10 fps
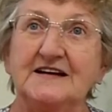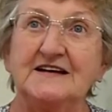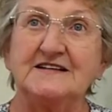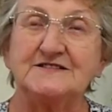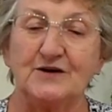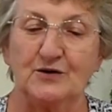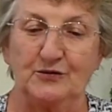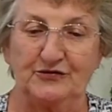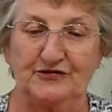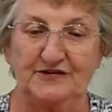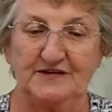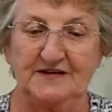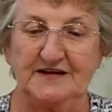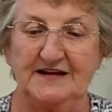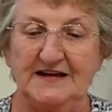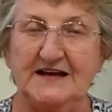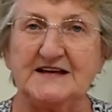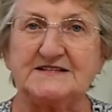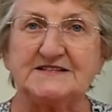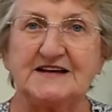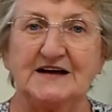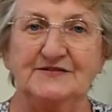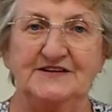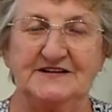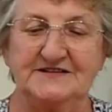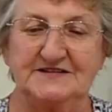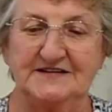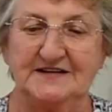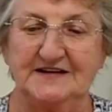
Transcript: his oath, his covenant,